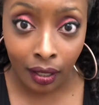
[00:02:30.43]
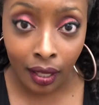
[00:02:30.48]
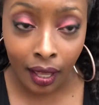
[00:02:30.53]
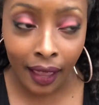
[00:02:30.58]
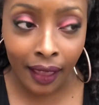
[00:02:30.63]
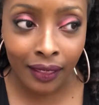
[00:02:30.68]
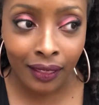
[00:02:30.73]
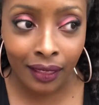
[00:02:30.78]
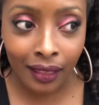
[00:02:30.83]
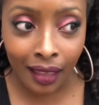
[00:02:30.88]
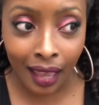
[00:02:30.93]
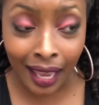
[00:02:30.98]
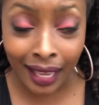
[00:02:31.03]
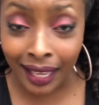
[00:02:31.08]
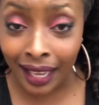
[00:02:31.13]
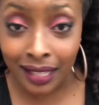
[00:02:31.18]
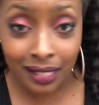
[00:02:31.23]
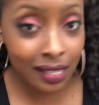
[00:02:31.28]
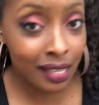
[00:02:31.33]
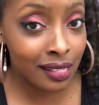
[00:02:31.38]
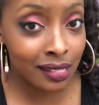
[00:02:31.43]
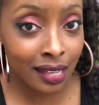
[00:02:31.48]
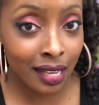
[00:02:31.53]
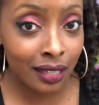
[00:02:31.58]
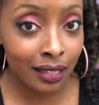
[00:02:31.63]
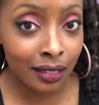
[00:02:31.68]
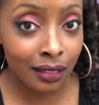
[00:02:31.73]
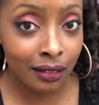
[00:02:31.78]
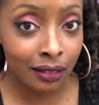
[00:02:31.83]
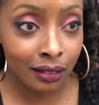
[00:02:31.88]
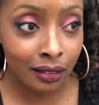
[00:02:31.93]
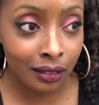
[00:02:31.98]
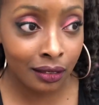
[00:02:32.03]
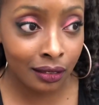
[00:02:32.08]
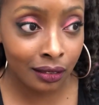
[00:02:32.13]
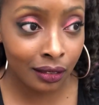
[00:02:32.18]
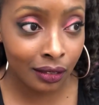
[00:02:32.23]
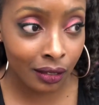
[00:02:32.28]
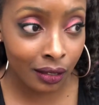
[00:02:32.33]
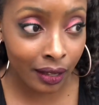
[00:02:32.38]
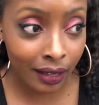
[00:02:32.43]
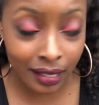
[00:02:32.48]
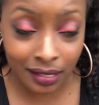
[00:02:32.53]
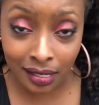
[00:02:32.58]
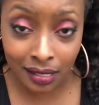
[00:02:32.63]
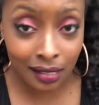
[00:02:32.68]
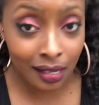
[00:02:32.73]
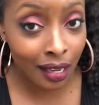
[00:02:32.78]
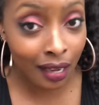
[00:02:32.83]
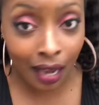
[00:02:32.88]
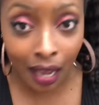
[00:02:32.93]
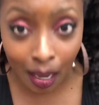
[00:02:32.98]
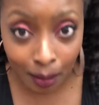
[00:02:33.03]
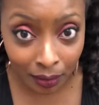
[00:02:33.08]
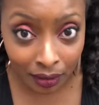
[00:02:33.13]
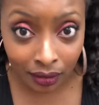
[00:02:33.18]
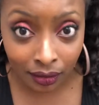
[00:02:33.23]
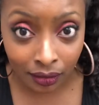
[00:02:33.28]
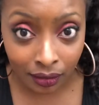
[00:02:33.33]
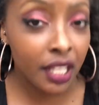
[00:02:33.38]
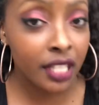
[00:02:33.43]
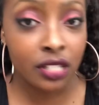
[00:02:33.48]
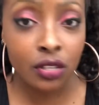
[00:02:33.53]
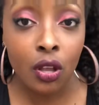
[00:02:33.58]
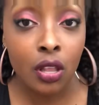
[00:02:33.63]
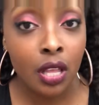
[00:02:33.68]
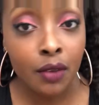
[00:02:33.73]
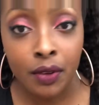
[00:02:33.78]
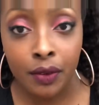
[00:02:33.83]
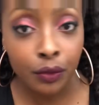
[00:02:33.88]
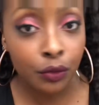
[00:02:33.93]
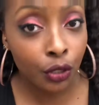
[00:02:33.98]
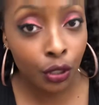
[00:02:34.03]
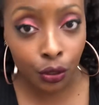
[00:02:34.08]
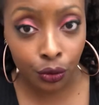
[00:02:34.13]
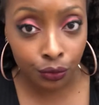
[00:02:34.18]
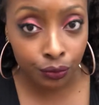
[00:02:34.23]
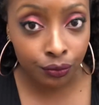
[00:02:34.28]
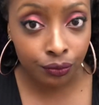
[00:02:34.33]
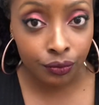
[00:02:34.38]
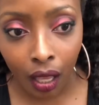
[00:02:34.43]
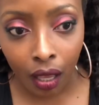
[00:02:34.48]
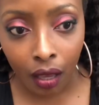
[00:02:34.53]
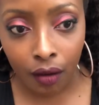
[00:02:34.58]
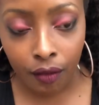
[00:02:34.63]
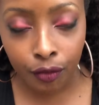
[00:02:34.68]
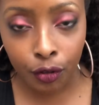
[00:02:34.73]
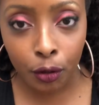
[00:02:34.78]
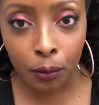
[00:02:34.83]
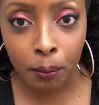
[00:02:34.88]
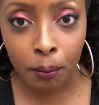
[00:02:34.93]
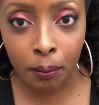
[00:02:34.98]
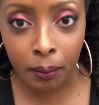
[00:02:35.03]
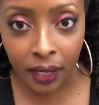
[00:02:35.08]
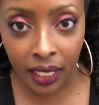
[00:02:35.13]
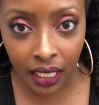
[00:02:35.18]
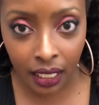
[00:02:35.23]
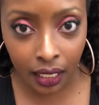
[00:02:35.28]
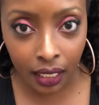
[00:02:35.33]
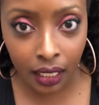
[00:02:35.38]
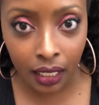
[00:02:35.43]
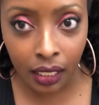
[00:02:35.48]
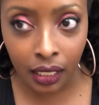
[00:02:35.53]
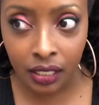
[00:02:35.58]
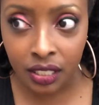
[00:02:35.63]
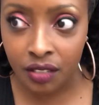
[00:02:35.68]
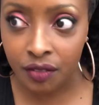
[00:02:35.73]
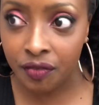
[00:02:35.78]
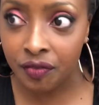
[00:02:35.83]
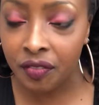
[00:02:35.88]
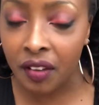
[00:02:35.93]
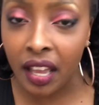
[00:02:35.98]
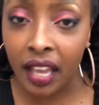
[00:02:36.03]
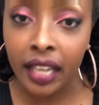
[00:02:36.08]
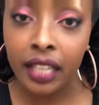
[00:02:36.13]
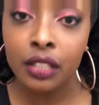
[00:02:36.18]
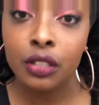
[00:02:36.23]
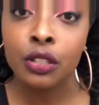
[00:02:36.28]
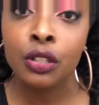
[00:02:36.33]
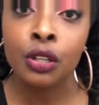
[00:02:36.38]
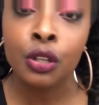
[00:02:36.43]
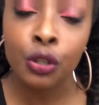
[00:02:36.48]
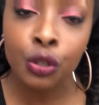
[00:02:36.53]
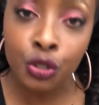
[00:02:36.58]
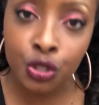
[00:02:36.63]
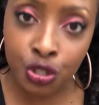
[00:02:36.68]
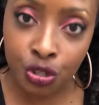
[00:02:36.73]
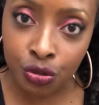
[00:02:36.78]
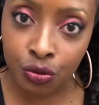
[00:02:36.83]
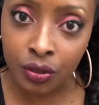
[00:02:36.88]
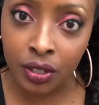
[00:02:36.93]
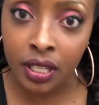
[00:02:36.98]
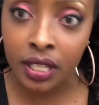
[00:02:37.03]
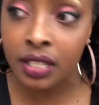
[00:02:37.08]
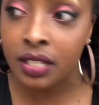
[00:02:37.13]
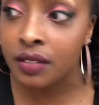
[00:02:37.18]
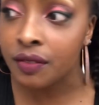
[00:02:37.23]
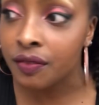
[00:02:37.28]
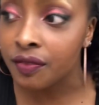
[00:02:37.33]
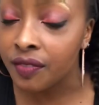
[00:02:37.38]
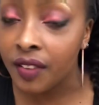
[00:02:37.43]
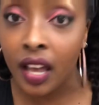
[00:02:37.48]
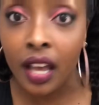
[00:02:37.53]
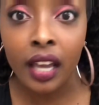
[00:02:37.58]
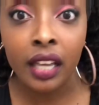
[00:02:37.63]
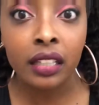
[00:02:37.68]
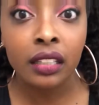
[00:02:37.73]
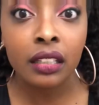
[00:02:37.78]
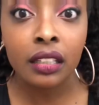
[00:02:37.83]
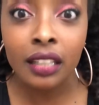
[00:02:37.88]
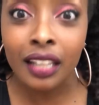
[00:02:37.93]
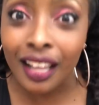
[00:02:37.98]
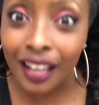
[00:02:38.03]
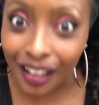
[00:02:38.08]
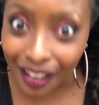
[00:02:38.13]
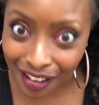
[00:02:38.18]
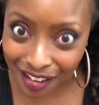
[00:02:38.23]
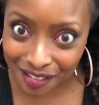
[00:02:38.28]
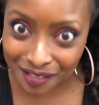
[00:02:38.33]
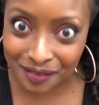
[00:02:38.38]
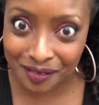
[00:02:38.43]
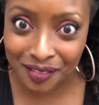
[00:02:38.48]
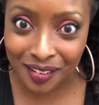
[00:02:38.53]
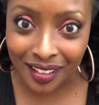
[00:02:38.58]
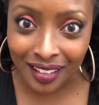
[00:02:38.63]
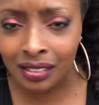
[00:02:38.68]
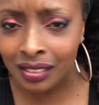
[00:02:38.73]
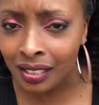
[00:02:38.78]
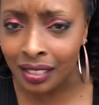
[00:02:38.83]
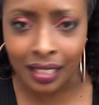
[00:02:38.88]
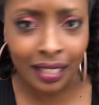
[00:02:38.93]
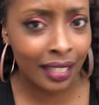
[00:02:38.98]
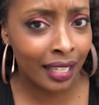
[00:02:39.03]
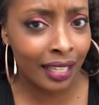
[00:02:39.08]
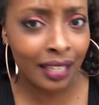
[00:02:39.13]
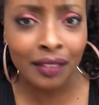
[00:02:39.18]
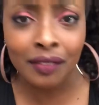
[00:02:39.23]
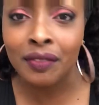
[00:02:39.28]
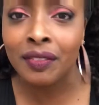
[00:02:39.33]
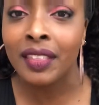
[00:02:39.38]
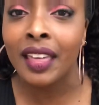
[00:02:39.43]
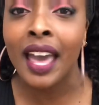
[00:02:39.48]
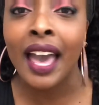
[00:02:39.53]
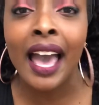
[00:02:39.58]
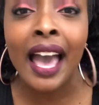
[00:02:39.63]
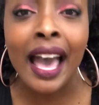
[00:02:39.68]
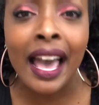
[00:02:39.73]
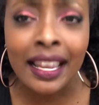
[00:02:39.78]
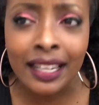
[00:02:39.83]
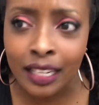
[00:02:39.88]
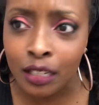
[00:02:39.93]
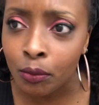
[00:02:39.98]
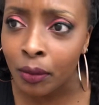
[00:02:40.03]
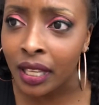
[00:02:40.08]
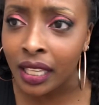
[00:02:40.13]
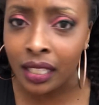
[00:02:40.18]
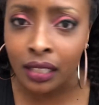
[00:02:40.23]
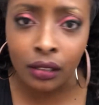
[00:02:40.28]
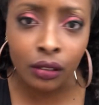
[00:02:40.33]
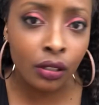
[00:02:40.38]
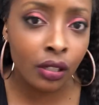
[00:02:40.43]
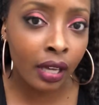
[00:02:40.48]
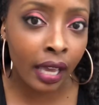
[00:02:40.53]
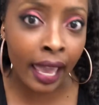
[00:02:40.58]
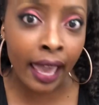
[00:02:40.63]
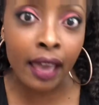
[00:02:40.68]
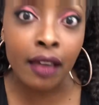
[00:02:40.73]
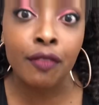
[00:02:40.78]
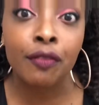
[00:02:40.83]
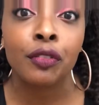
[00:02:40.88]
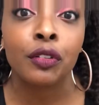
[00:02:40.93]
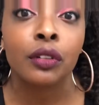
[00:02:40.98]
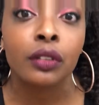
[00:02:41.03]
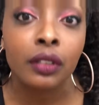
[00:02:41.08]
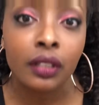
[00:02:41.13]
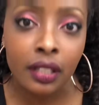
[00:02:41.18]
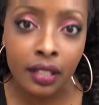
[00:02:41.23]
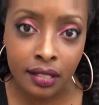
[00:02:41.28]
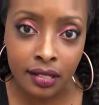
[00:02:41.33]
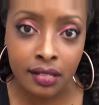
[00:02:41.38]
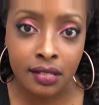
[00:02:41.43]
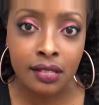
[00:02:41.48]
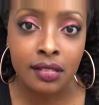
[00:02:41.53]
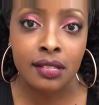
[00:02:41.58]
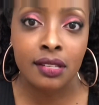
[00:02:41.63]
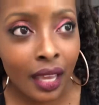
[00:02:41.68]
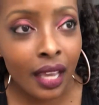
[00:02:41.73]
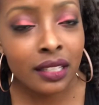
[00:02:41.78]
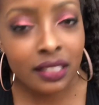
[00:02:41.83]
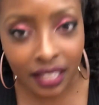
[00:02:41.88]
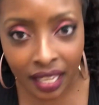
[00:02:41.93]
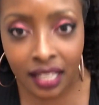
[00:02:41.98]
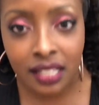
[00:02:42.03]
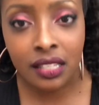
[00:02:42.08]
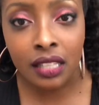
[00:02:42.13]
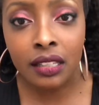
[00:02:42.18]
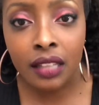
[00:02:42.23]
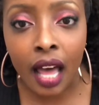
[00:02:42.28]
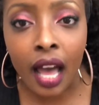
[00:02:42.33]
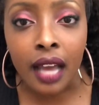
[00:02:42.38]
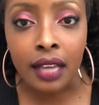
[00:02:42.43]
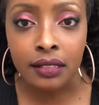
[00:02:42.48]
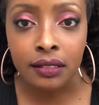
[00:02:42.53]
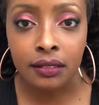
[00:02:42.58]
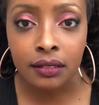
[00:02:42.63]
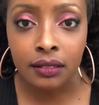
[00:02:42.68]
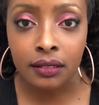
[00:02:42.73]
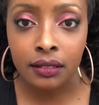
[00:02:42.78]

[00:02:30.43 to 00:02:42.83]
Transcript: And I guess that's not I guess that's not common. That's all I've ever known. For me to find nurturing, to find love, to give that and make it look effortless, that takes a lot.